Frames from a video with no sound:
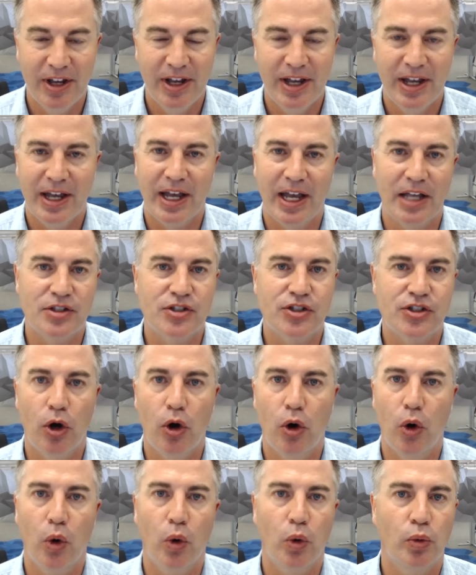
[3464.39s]
Yeah. And
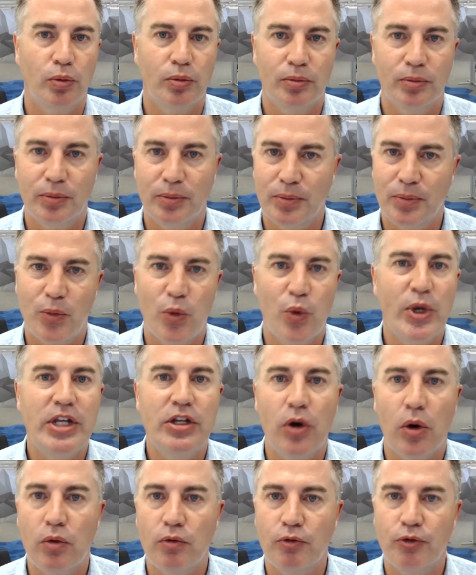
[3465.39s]
so we
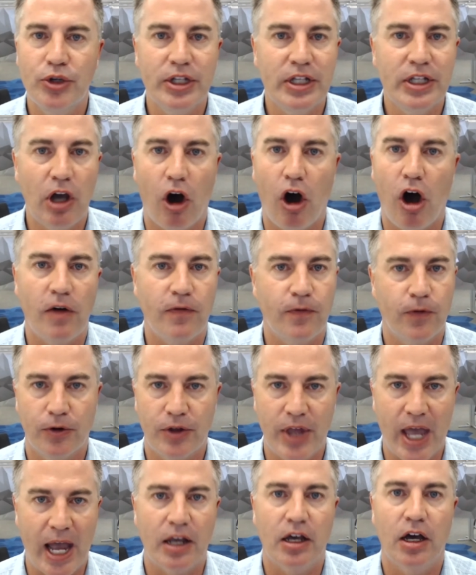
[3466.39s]
don't really offer
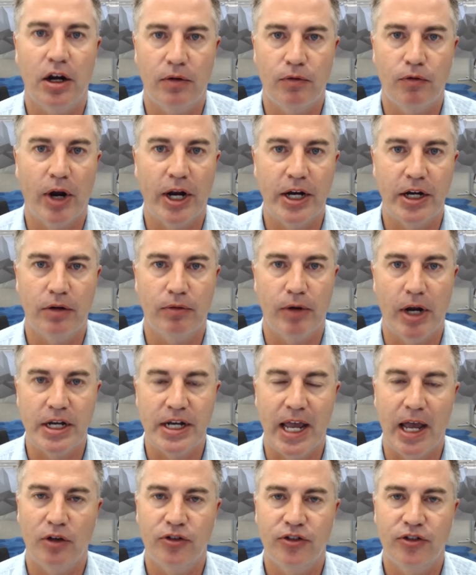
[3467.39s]
that kind of writing right now.